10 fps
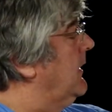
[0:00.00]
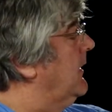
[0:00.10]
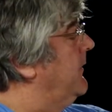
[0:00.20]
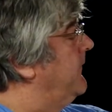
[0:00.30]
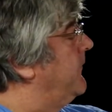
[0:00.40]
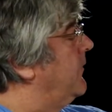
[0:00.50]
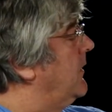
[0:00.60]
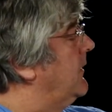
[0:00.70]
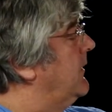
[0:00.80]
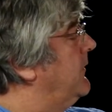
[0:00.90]
in the
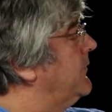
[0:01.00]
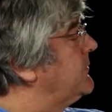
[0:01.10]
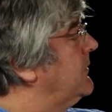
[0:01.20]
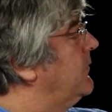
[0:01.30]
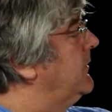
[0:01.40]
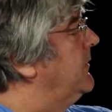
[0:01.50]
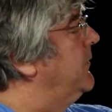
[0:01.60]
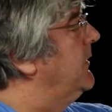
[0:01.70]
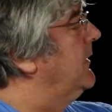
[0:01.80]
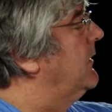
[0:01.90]
front, there's going to
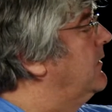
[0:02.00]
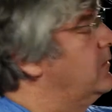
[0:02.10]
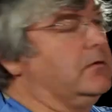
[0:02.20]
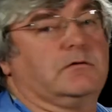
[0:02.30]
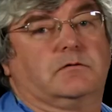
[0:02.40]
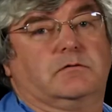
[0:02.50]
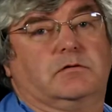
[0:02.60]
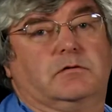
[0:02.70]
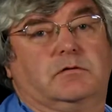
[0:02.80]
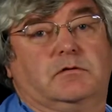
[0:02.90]
be a little
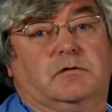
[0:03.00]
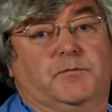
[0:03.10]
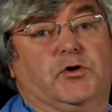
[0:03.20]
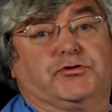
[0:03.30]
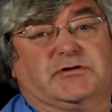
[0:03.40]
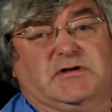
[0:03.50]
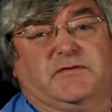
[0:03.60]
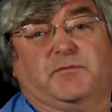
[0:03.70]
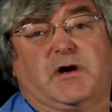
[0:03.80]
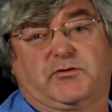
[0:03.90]
motion,
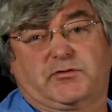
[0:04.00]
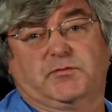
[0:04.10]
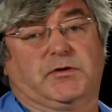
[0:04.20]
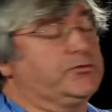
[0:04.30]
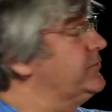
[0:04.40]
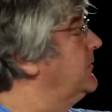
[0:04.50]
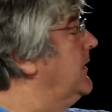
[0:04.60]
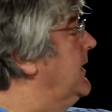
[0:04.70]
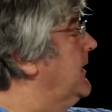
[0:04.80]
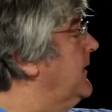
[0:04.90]
even micro motion,
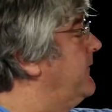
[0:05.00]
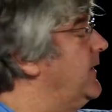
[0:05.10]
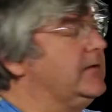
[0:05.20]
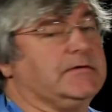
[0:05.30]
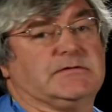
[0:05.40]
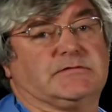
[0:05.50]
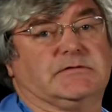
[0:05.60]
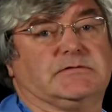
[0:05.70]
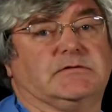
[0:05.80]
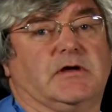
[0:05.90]
if that disc
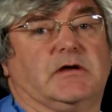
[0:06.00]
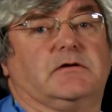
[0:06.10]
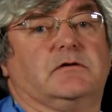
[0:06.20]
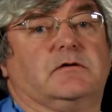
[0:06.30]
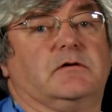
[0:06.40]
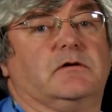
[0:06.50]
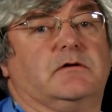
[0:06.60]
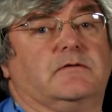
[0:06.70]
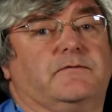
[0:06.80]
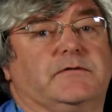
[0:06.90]
is not
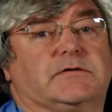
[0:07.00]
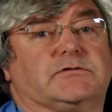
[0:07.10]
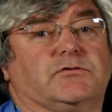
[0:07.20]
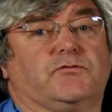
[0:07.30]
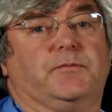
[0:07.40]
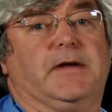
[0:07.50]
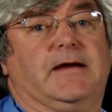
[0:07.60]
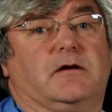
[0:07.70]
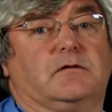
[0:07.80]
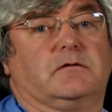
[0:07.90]
fixed or
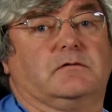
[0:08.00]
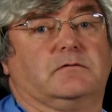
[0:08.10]
repaired.